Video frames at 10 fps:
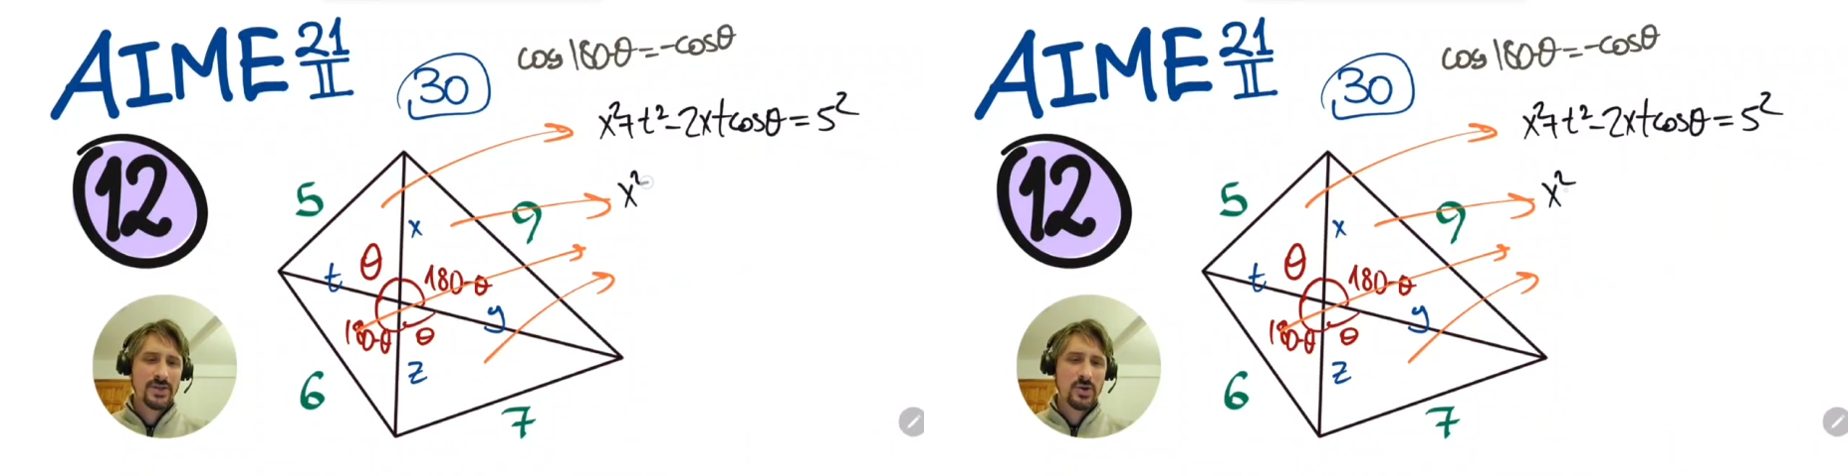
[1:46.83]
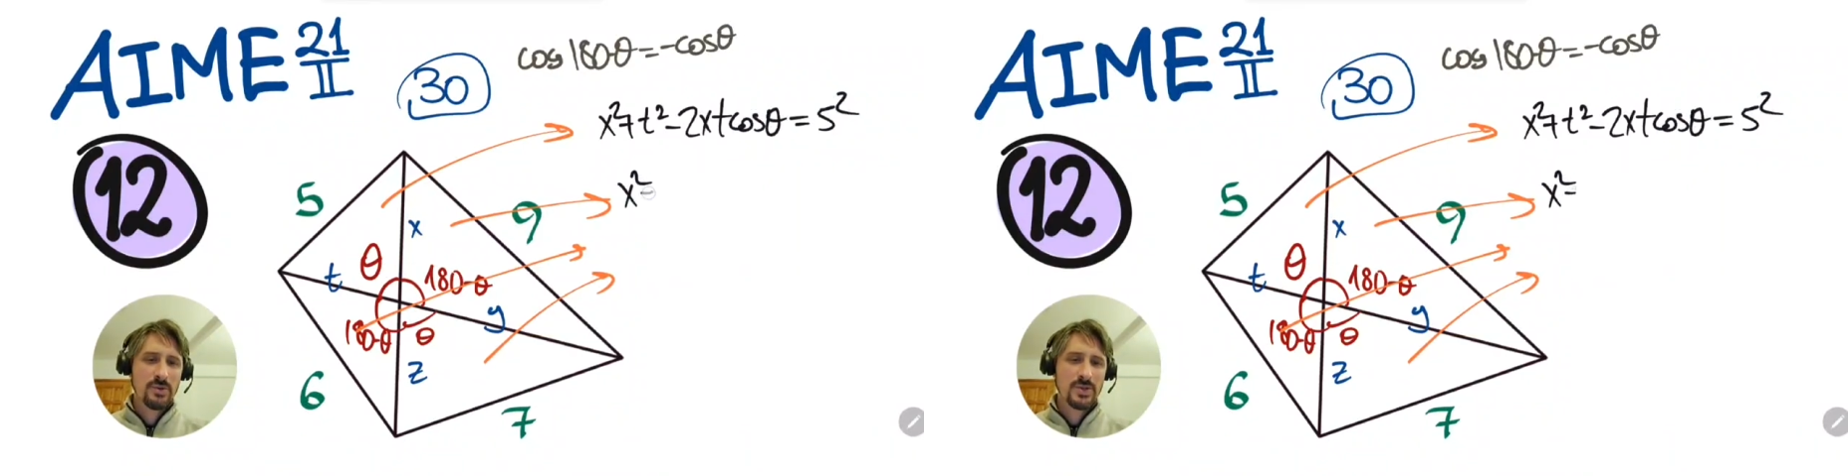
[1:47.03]

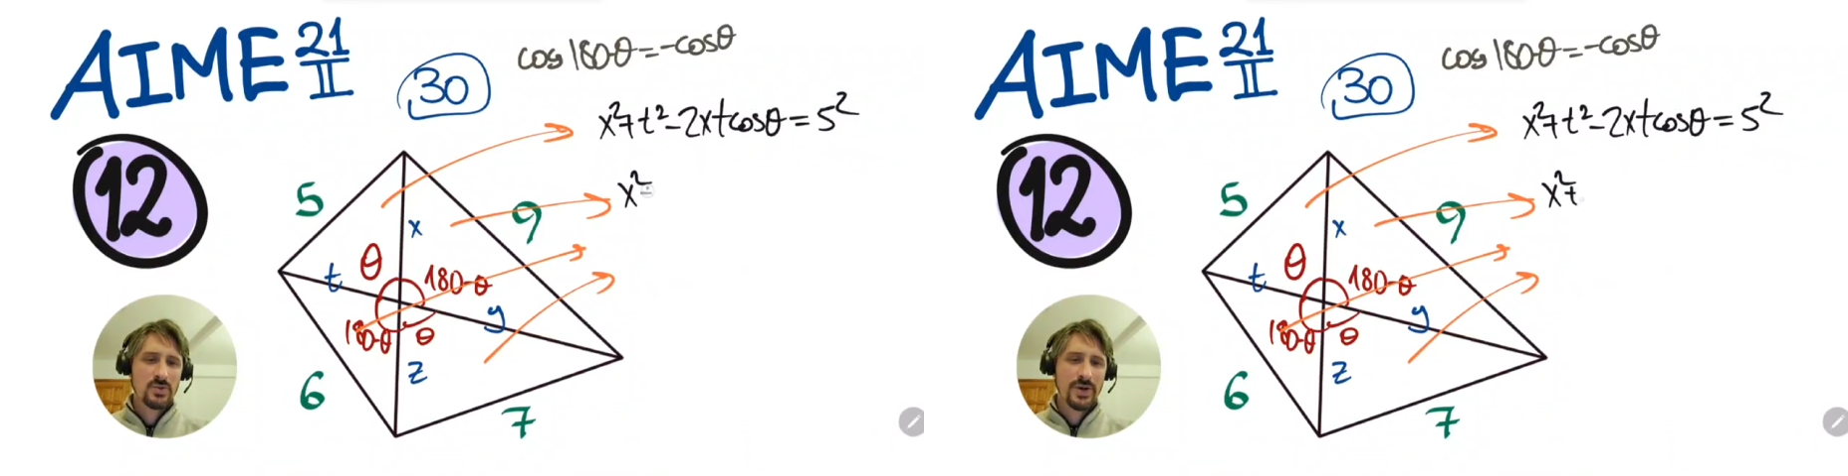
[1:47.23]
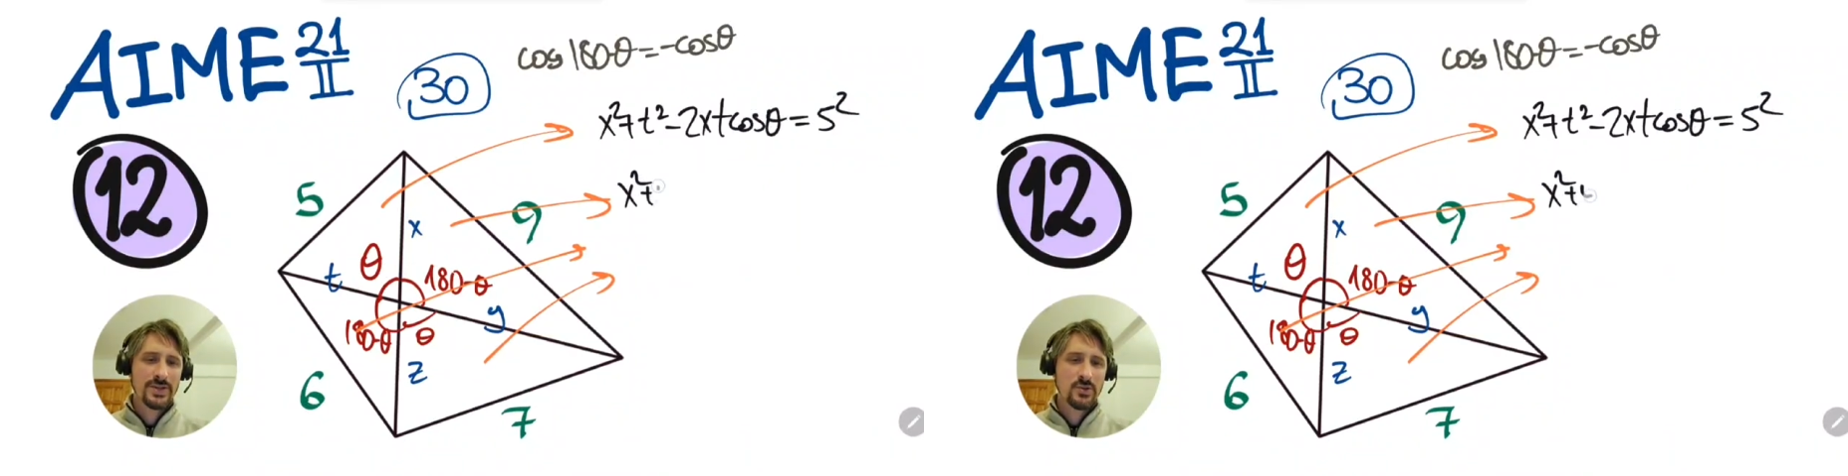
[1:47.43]
x squared
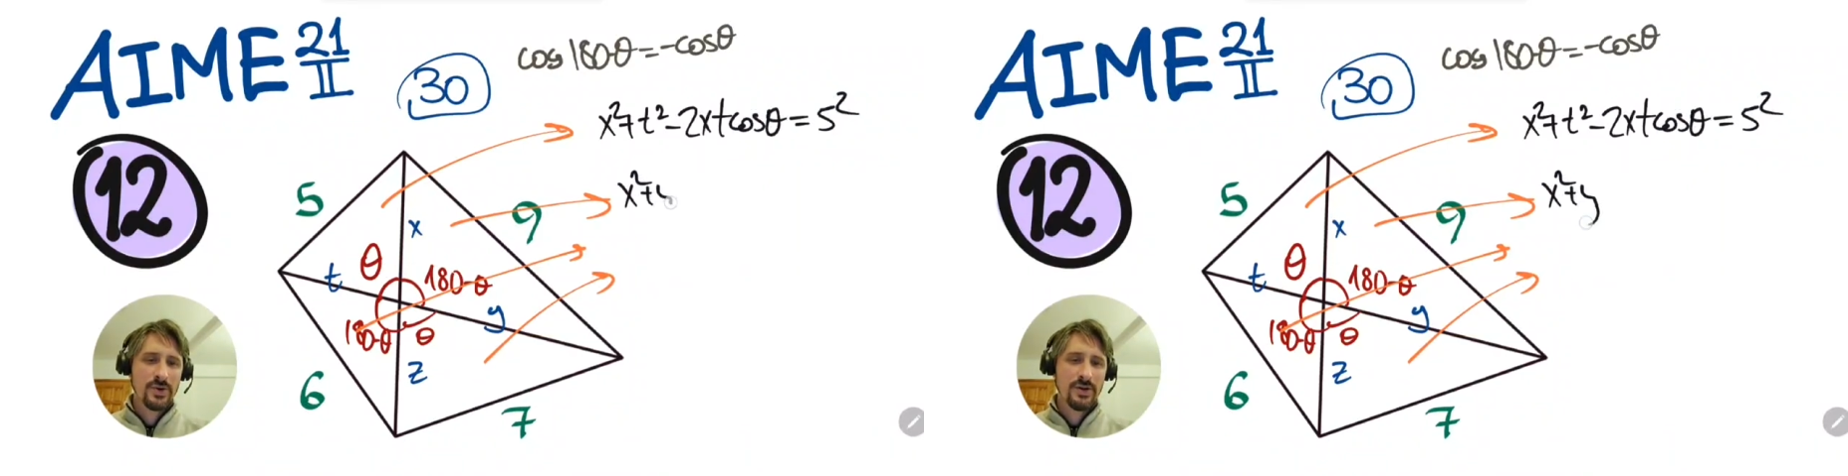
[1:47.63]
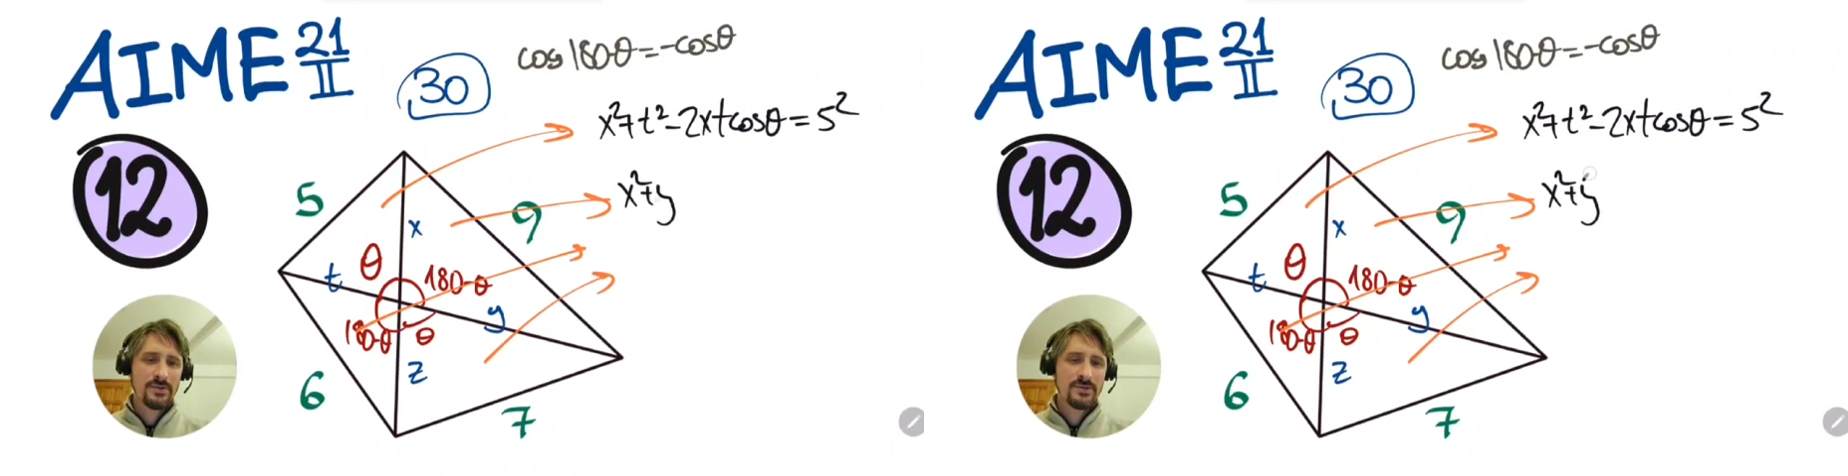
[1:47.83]
plus y
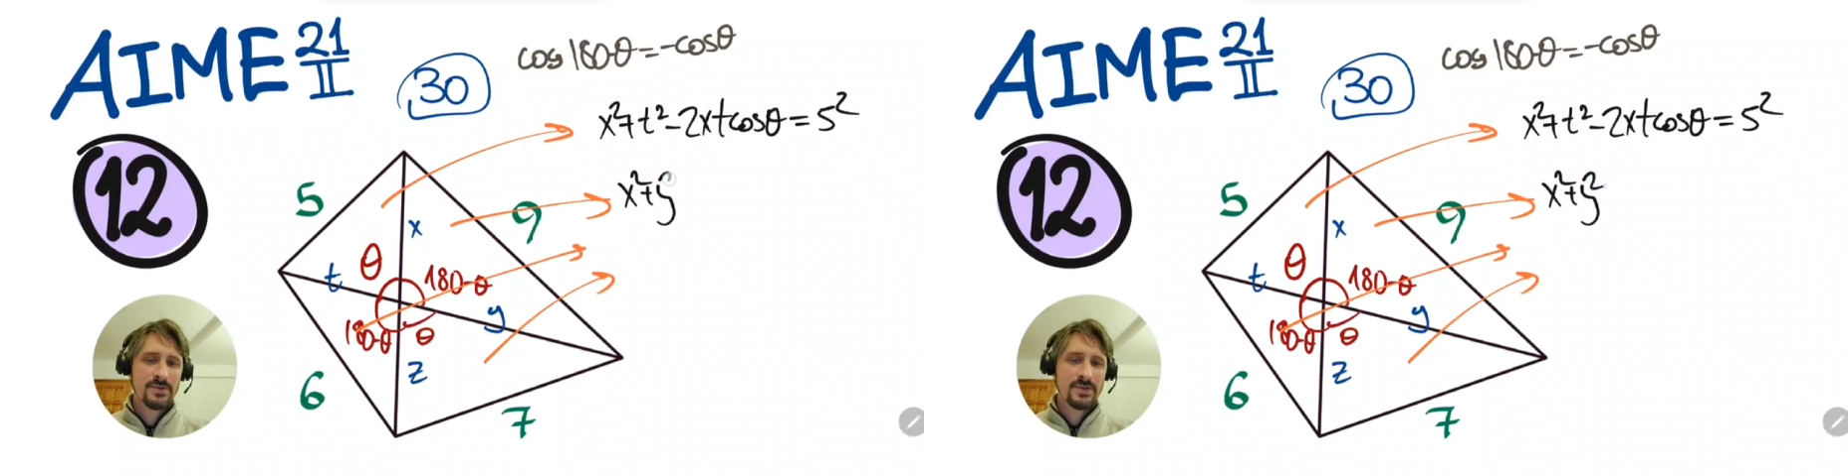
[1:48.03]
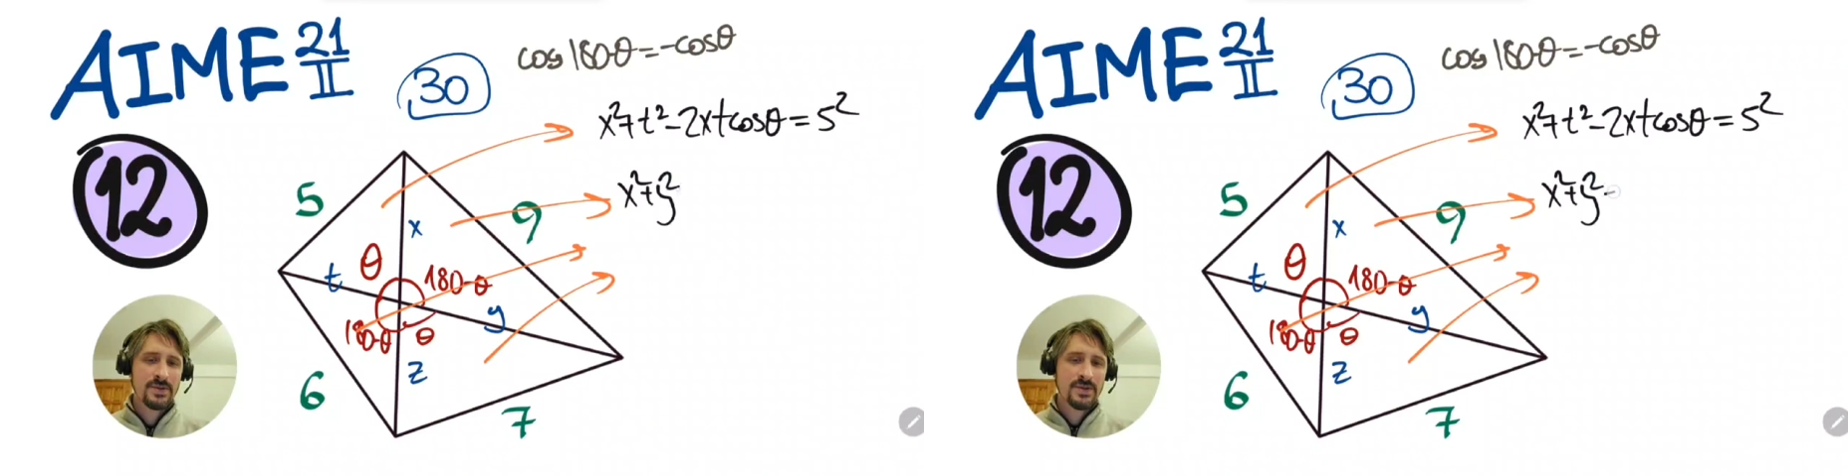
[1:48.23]
squared